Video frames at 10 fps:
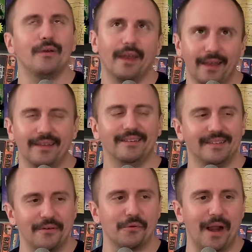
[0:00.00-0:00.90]
okay.
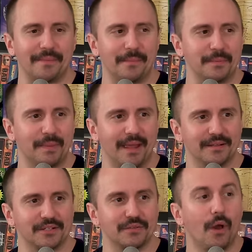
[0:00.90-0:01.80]
Yeah, we'll wrap you up in
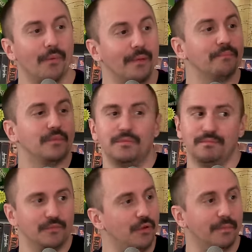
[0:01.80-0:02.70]
bandages. Oh,
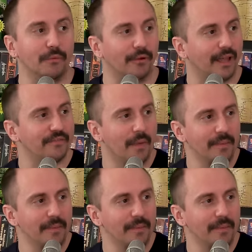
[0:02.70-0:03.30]
you could be real life